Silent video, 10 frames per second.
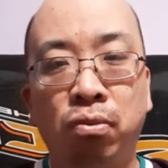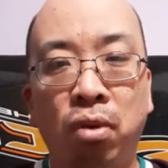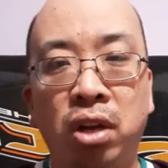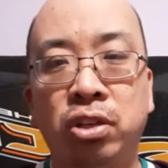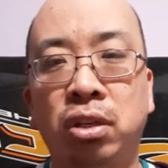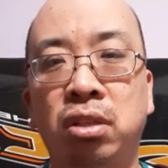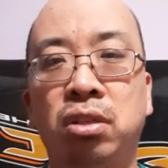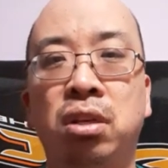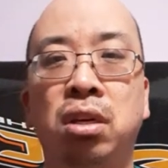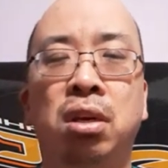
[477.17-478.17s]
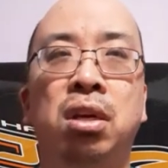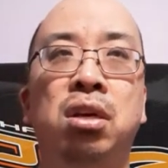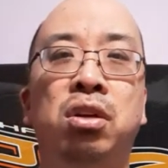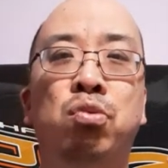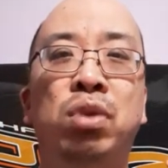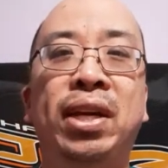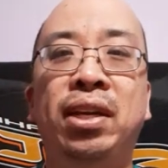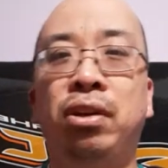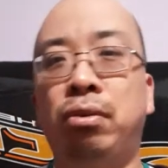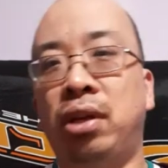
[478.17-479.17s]
Russia's
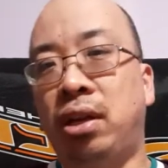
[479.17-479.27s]
Green